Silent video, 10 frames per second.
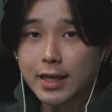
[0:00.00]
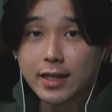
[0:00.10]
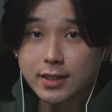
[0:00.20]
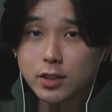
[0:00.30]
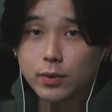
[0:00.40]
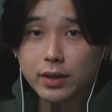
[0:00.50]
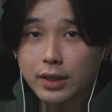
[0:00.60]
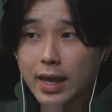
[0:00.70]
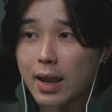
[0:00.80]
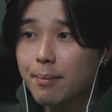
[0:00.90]
that exist within the
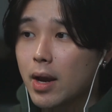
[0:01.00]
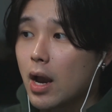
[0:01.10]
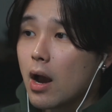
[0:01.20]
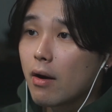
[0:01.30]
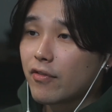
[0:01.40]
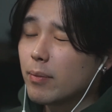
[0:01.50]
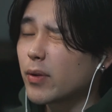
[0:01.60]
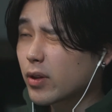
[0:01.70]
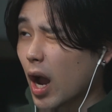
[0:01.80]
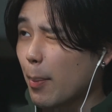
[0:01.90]
game. From
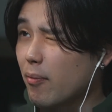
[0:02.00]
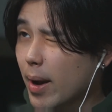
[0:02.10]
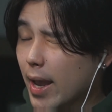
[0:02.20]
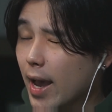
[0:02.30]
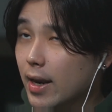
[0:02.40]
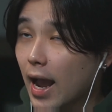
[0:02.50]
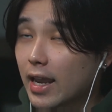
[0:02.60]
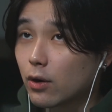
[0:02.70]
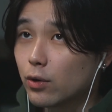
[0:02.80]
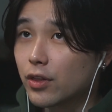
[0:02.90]
the top of my head, I
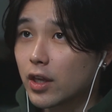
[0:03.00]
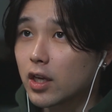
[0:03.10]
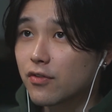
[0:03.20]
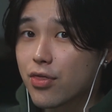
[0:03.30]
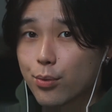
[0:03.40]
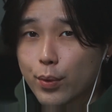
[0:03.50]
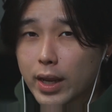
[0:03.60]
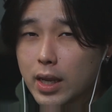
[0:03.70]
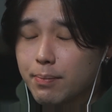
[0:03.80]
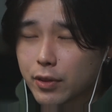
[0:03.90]
can only think of
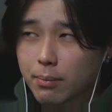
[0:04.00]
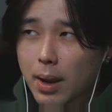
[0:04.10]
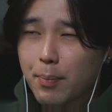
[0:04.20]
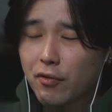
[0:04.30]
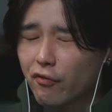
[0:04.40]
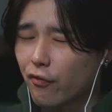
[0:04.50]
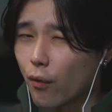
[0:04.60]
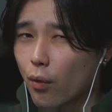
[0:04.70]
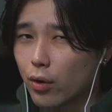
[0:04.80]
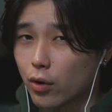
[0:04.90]
3, but there might be
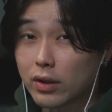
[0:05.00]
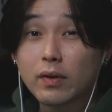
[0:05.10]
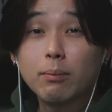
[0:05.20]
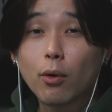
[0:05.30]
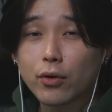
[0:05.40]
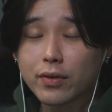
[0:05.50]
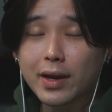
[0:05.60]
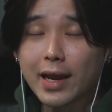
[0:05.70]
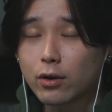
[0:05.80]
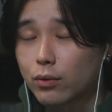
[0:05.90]
4 or even more than
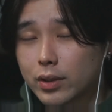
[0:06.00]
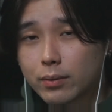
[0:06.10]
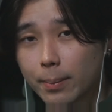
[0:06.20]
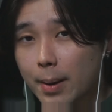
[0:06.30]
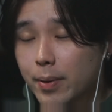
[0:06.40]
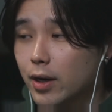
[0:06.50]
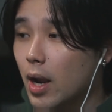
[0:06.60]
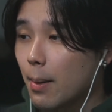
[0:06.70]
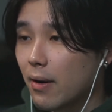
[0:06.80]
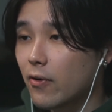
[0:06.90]
that. I don't really remember.
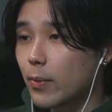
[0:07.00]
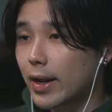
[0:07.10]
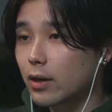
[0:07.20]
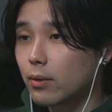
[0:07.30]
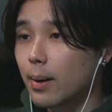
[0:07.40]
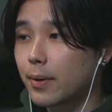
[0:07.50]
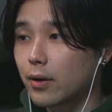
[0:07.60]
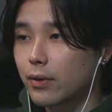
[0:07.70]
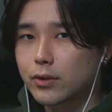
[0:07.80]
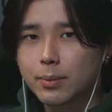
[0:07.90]
But from what I can
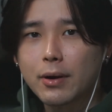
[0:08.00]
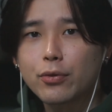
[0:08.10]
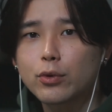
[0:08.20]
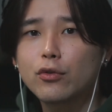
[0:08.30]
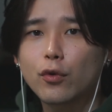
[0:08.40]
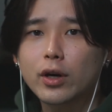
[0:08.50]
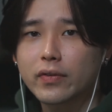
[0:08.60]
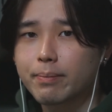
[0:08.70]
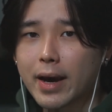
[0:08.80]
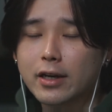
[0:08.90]
remember, there was about 3 or 4
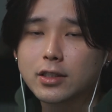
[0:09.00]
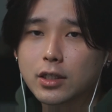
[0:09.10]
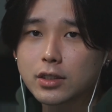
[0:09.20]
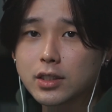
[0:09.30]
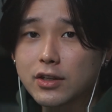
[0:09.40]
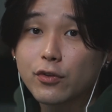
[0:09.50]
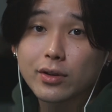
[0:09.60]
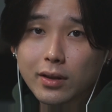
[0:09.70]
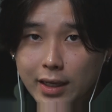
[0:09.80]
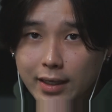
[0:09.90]
different patterns that you can see for
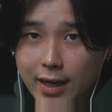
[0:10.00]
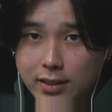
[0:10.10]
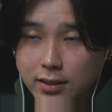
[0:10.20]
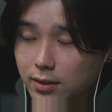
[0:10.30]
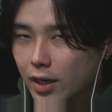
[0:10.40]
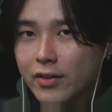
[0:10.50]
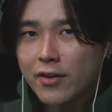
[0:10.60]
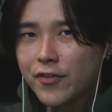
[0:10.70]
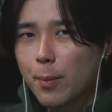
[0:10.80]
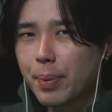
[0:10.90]
the Lightened Hexes. None of
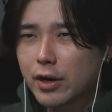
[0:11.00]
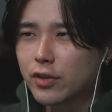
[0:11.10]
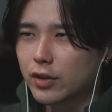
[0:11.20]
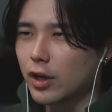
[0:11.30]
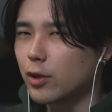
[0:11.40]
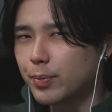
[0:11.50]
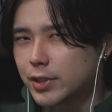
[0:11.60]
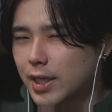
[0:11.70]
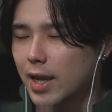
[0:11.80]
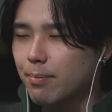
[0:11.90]
them felt better than the other per
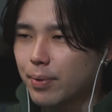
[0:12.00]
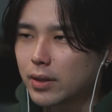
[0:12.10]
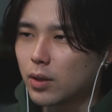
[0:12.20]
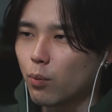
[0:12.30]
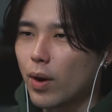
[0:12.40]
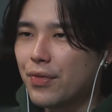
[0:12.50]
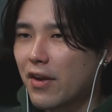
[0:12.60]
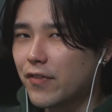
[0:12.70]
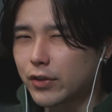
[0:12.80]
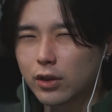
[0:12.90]
se, but the one
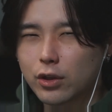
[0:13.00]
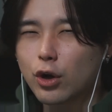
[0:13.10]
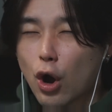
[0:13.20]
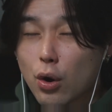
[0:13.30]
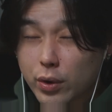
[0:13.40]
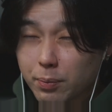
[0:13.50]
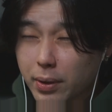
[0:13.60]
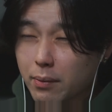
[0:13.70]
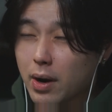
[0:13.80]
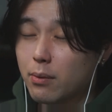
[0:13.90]
that felt a little awkward to
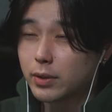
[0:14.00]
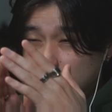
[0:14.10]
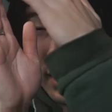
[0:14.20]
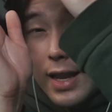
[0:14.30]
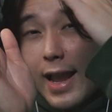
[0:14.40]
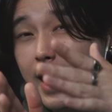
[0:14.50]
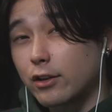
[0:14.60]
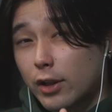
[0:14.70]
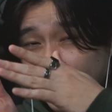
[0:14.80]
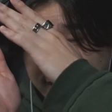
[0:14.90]
play around was the
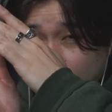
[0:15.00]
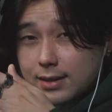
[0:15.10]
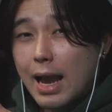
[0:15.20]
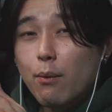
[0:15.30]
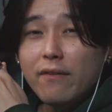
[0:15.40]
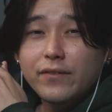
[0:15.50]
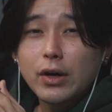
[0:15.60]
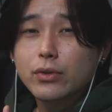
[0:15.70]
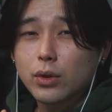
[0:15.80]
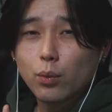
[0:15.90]
Diagonal Hexes. That one
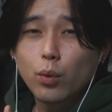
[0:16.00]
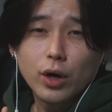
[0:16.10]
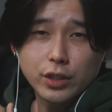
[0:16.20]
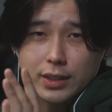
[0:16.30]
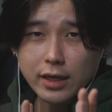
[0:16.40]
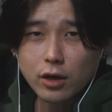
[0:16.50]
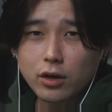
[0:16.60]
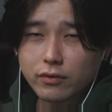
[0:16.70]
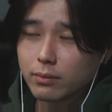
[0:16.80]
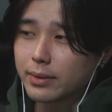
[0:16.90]
felt the worst out of
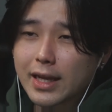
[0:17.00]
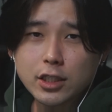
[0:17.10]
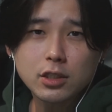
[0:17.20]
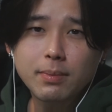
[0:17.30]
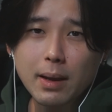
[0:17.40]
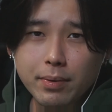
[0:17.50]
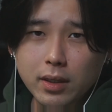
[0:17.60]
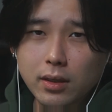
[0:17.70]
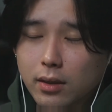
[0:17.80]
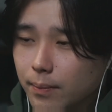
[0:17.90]
all of them, but that's just my
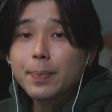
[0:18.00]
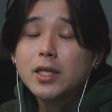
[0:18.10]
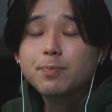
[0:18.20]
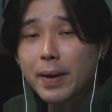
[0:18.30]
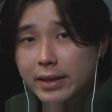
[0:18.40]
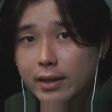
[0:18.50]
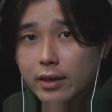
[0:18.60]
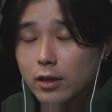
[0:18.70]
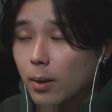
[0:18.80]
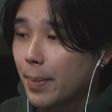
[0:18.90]
opinion. Next up is
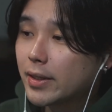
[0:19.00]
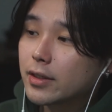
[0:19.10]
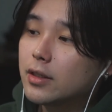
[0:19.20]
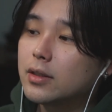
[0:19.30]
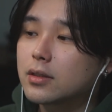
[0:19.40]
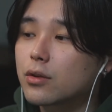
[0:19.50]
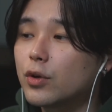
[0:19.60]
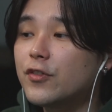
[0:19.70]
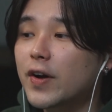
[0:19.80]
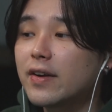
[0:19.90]
Pentakill. Pentakill is a
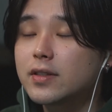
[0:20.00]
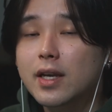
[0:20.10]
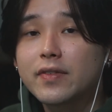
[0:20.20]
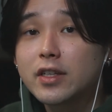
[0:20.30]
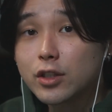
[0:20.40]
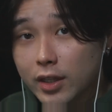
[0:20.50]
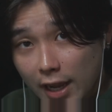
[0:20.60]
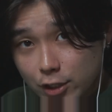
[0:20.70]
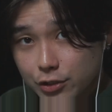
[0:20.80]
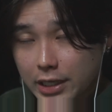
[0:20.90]

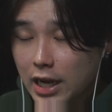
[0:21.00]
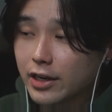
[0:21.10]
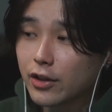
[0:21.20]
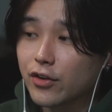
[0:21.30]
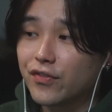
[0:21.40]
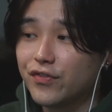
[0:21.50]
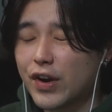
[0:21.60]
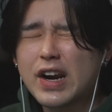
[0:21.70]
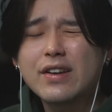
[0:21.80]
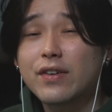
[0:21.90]
3-5-7-10 trait, another
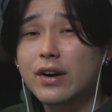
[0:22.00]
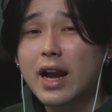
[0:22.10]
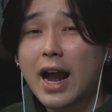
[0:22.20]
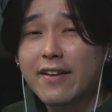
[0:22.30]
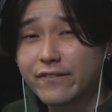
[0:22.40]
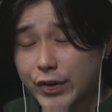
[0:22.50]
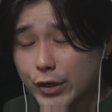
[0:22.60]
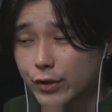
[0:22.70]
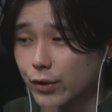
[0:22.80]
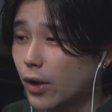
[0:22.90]
very, very high vertical.